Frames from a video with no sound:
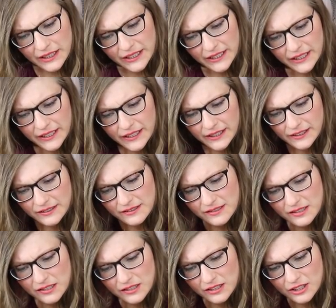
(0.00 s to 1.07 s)
It
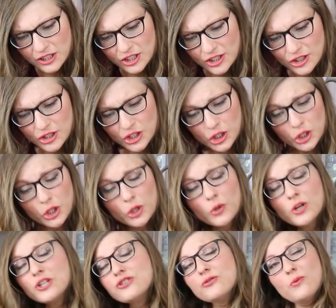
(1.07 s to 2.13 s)
is
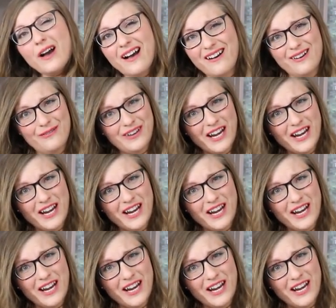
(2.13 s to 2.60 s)
2:12,